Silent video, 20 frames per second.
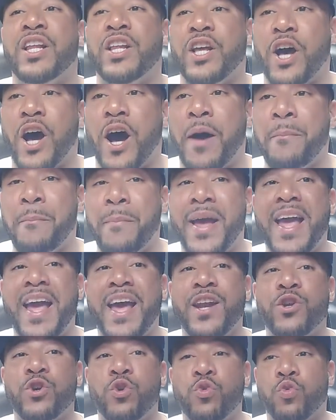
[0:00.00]
a
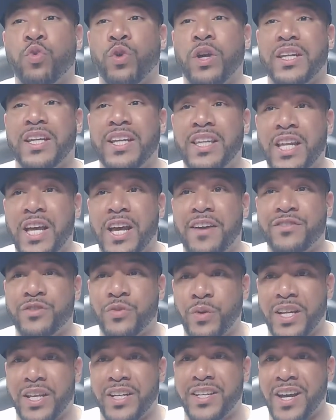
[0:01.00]
man who really loves
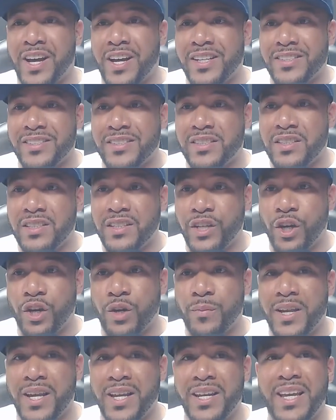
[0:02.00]
what he does. You know what I
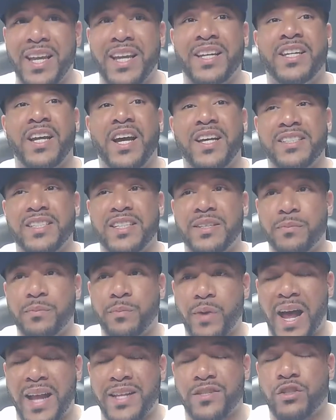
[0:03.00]
mean? Yes. He doesn't
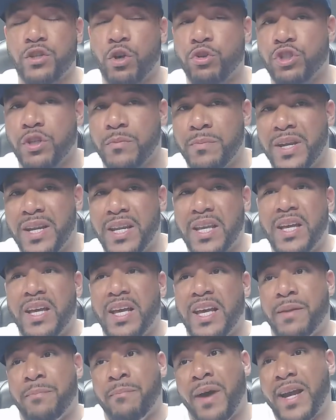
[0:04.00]
on social media.
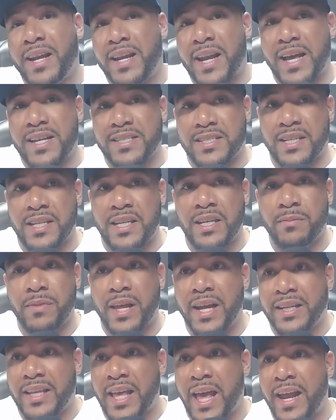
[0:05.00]
It might not seem
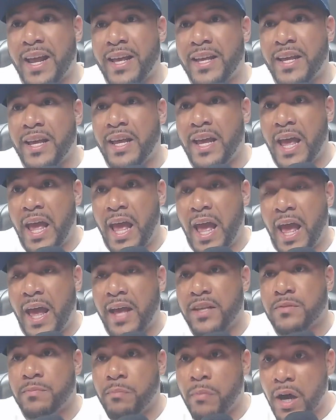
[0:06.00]
like that
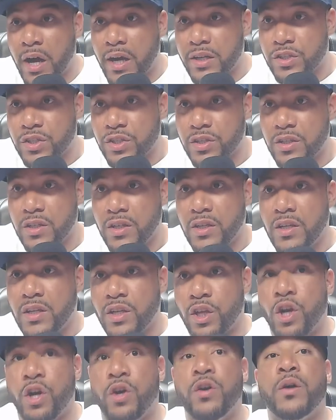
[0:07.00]
as much.
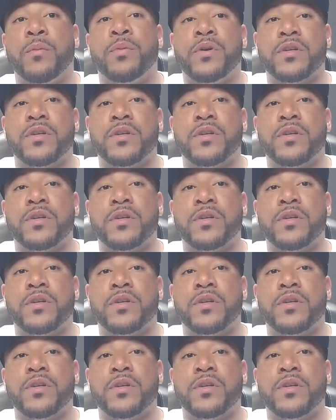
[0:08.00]
You know, he'll put